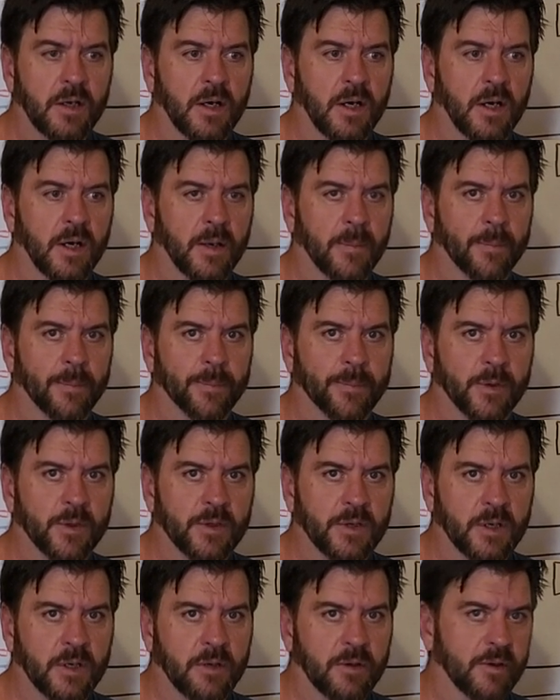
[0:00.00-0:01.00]
Um, I
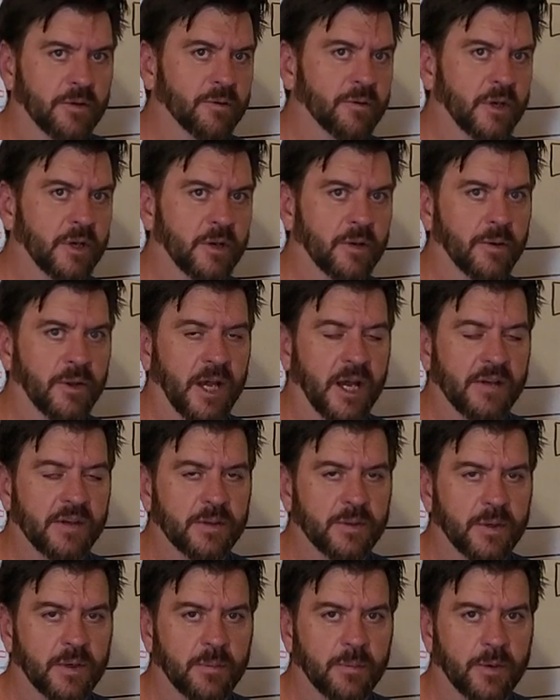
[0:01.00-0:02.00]
was going to do this video
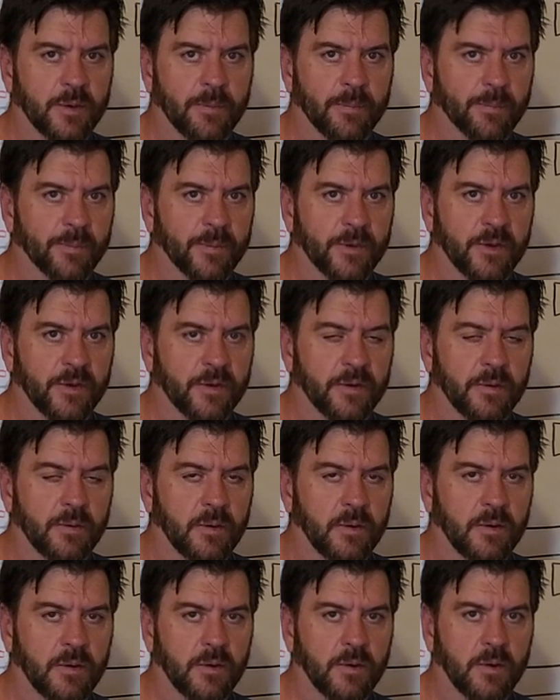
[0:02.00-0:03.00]
last week, but just
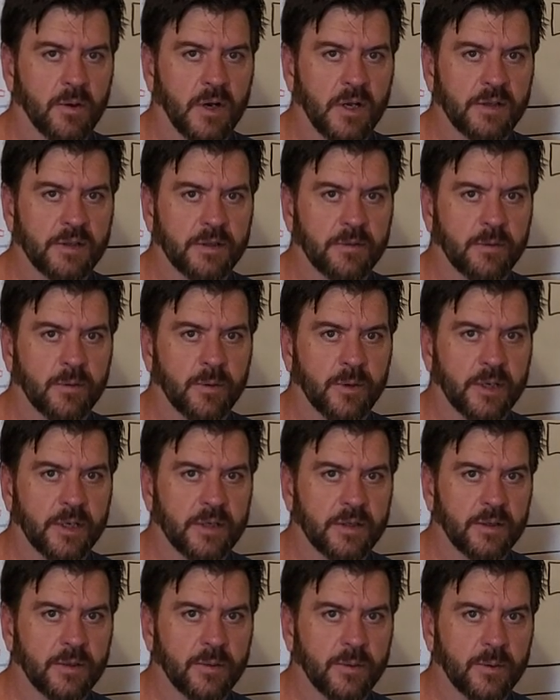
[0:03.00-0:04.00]
too crazy of a week,
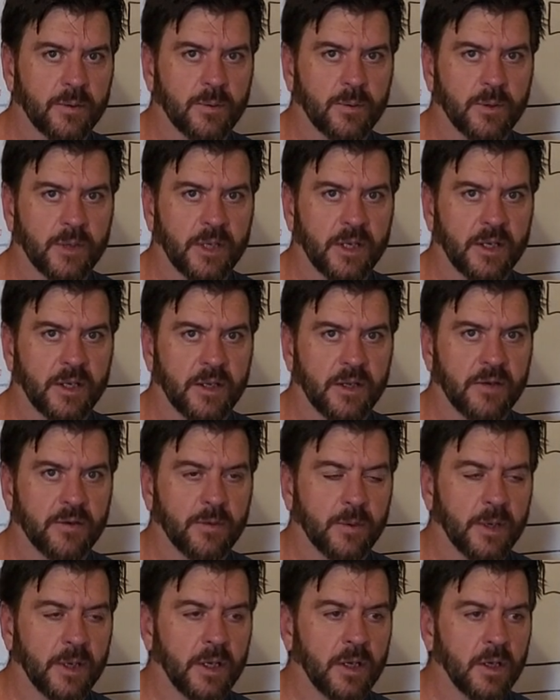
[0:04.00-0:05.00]
so we'll get it
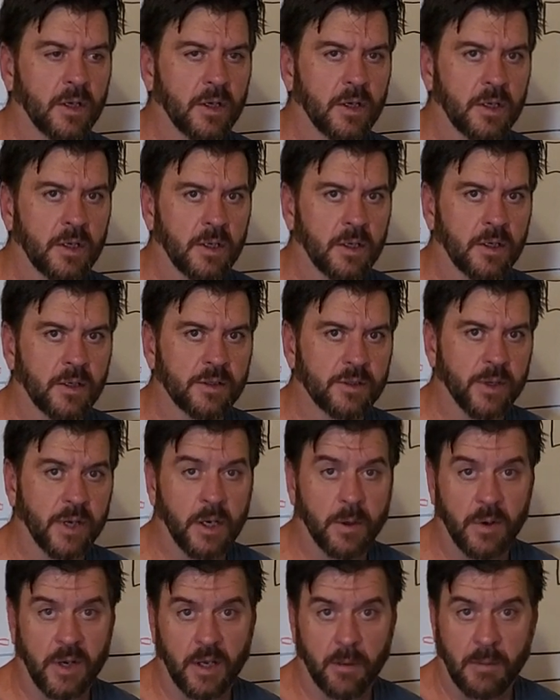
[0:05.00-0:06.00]
this week. So
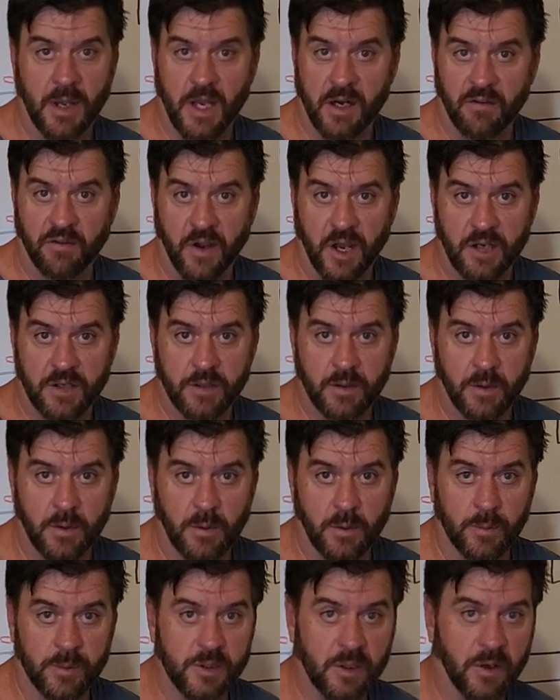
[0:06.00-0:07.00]
anyway, manufactured
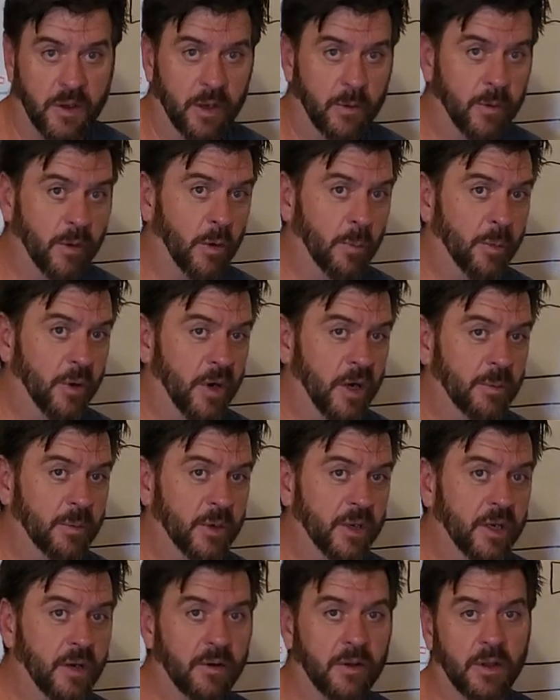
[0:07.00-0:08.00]
homes, are they real
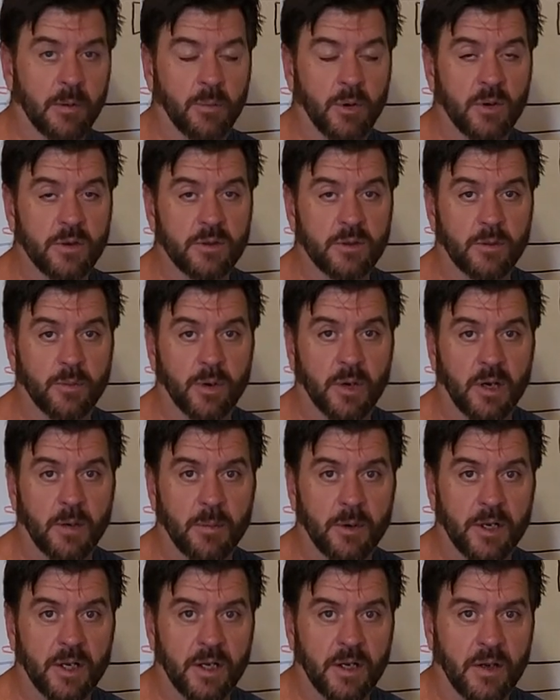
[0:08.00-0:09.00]
property? Are they personal
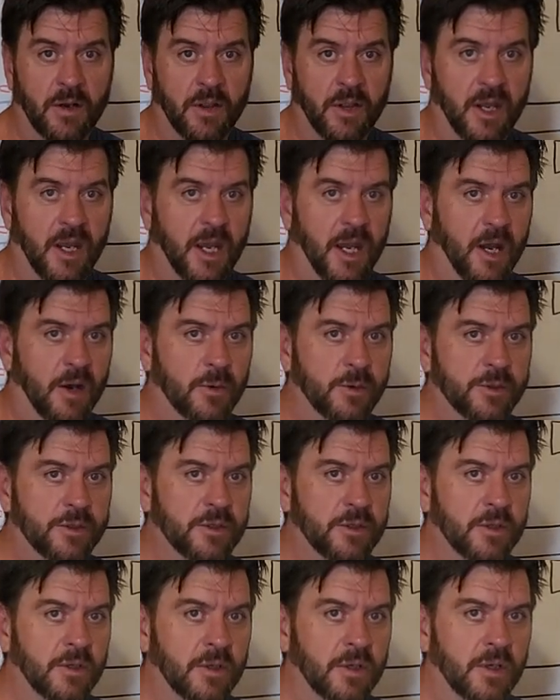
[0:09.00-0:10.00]
property? Are they a
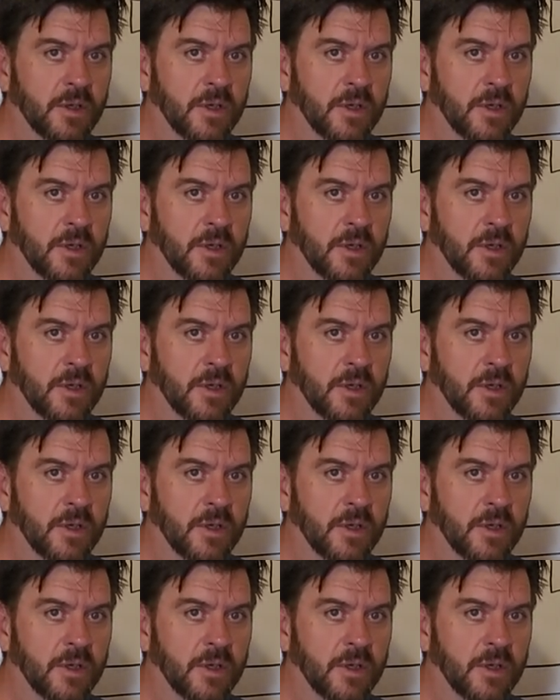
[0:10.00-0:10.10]
house?